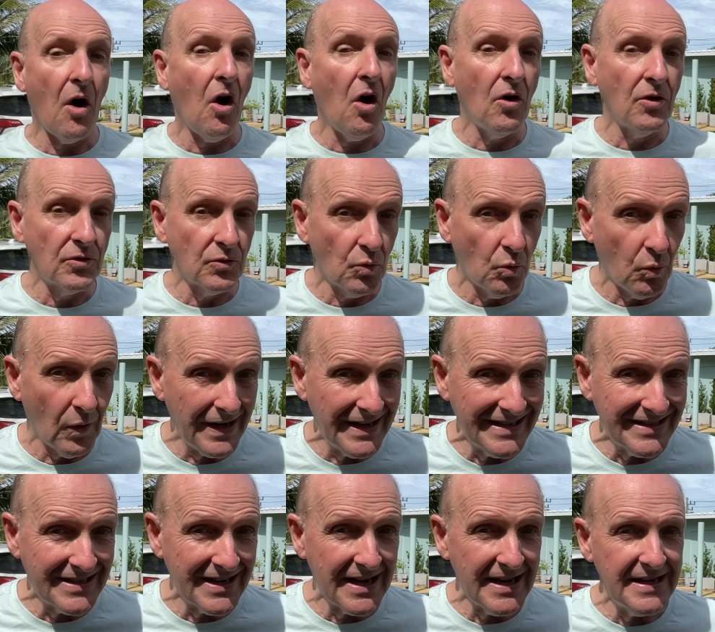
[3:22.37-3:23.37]
on
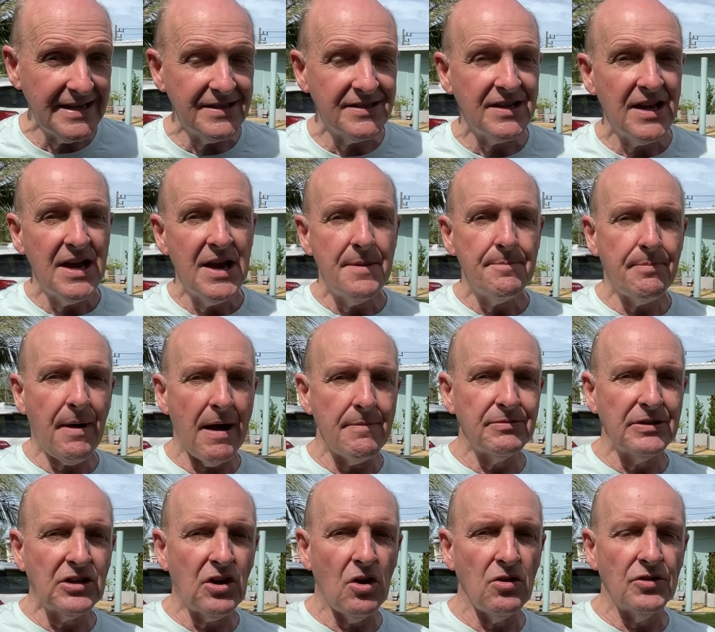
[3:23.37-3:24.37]
weekdays.
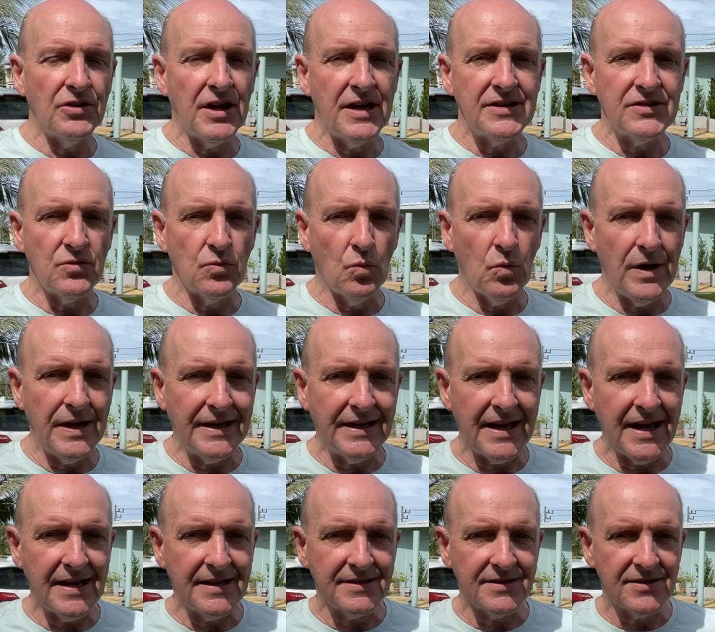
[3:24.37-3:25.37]
Public holidays and
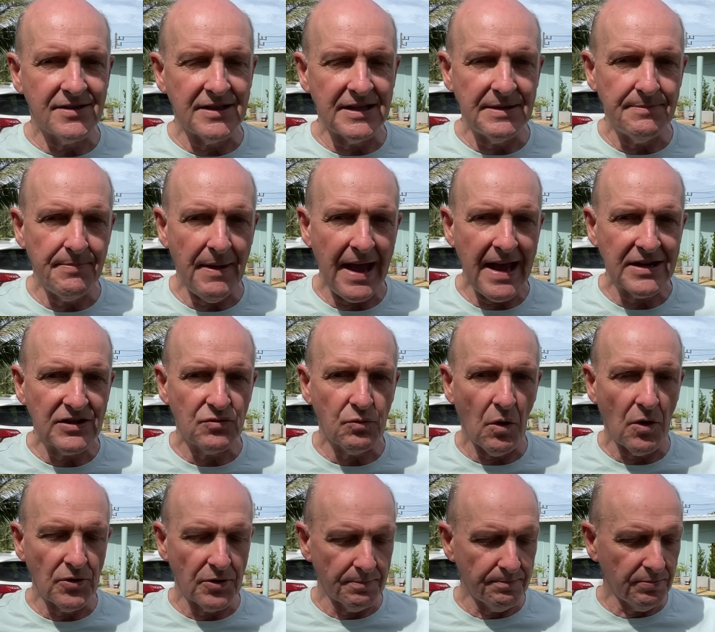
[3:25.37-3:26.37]
weekends, the bans
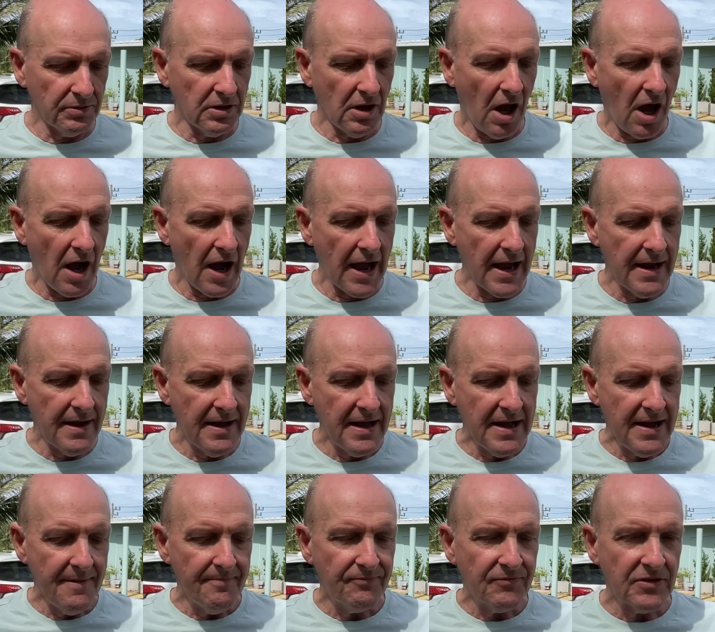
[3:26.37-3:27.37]
won't apply.
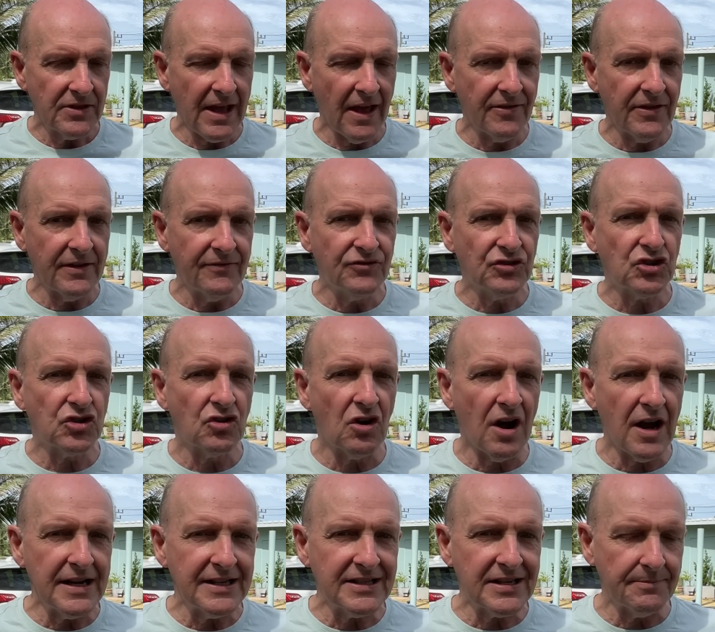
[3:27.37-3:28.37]
Now, they've
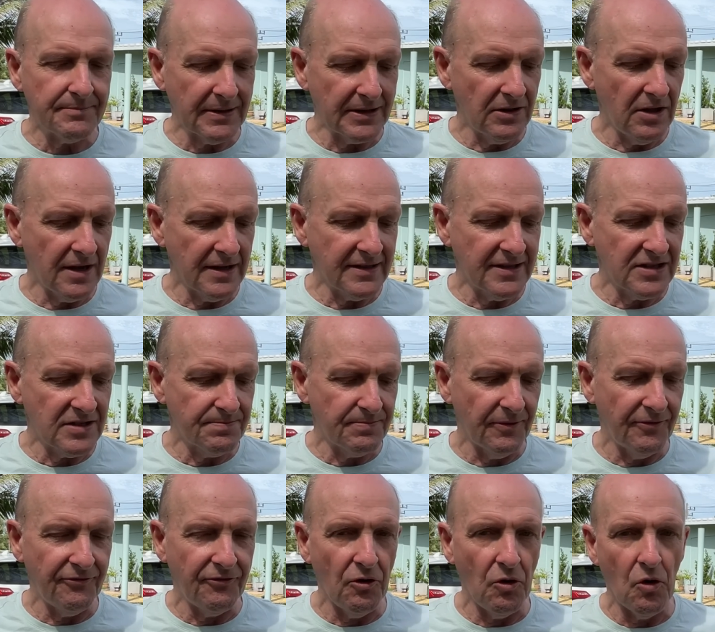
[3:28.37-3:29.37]
tried something like this
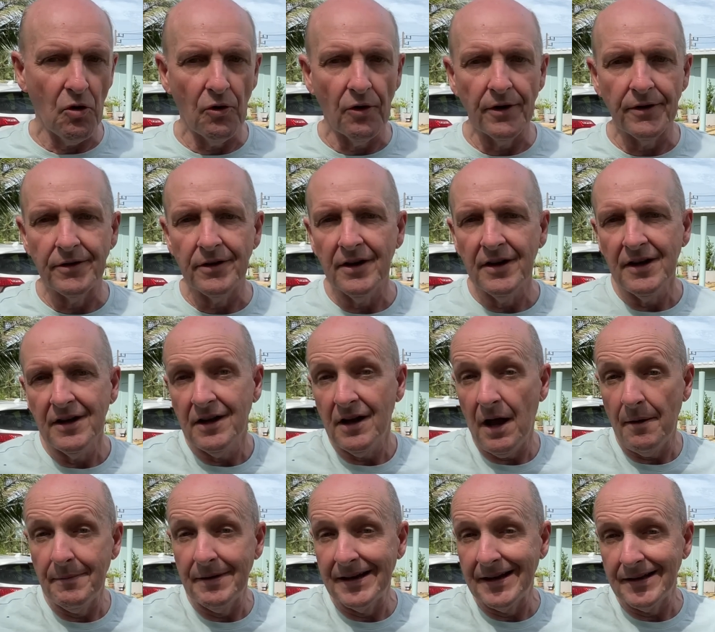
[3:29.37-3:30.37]
before, and
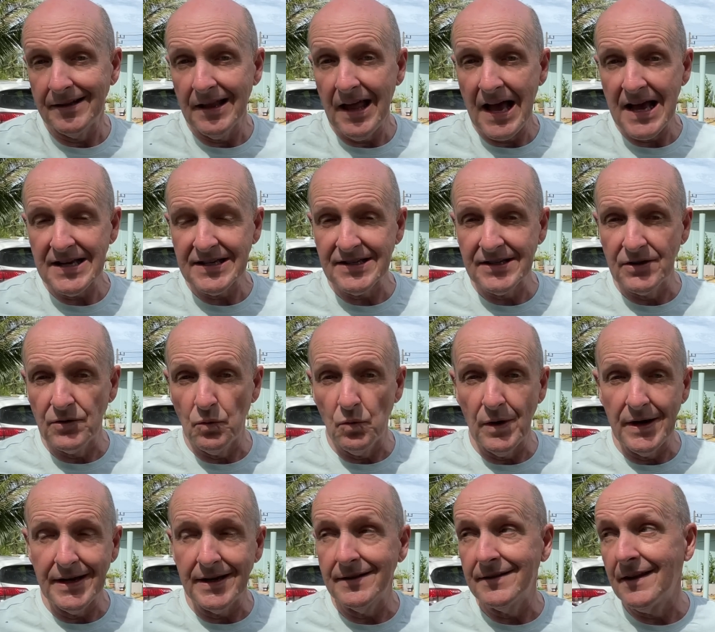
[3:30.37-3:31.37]
it lasted a
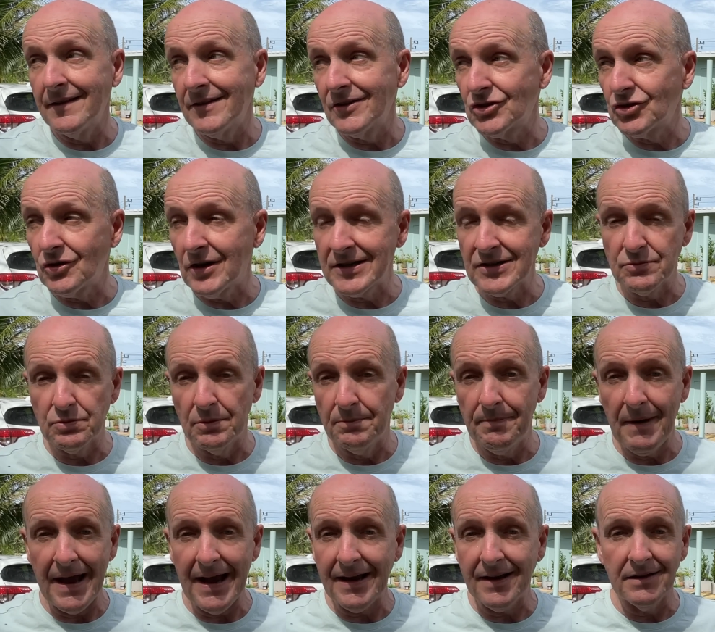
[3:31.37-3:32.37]
week, and then the trucks were
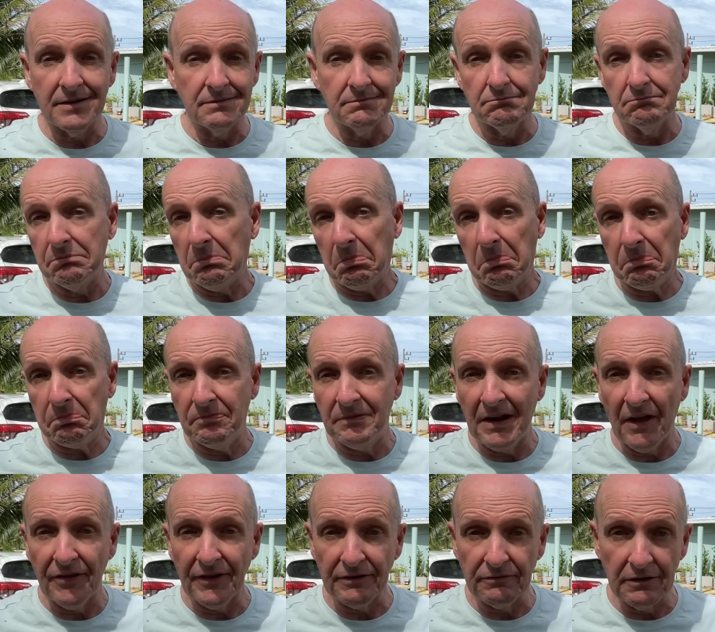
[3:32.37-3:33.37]
back and
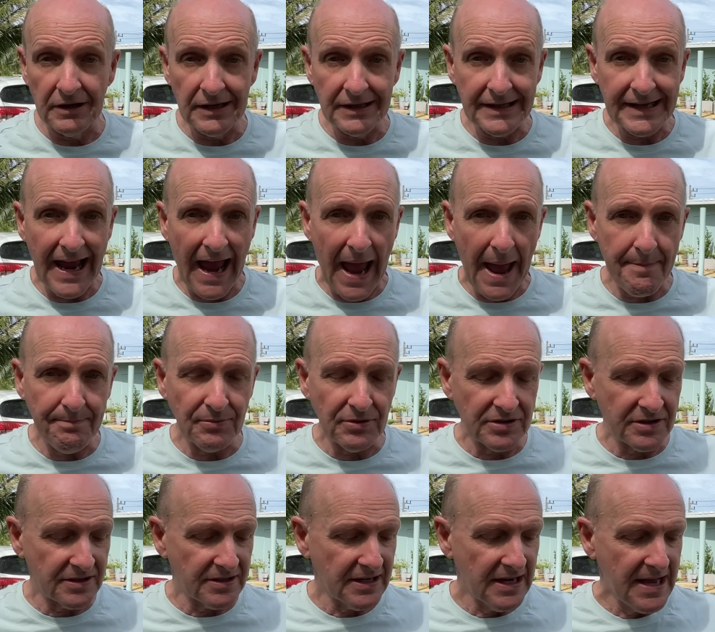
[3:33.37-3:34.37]
nothing really
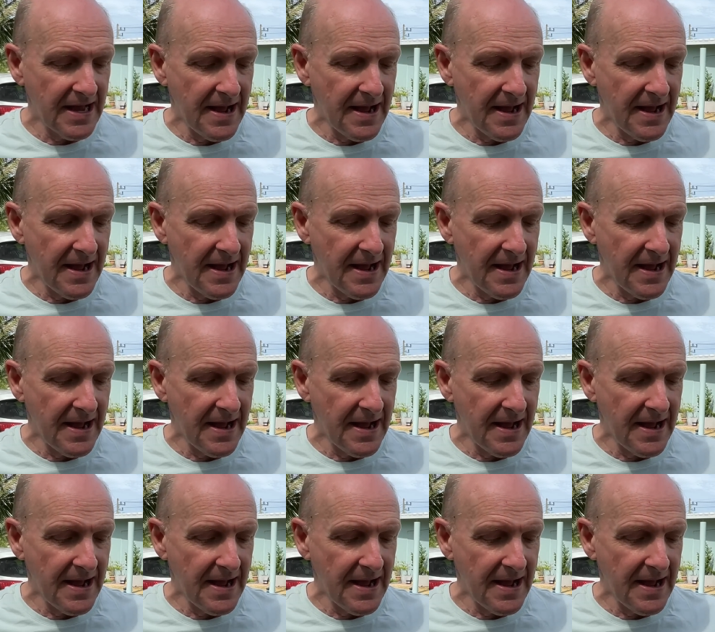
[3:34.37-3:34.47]
happened.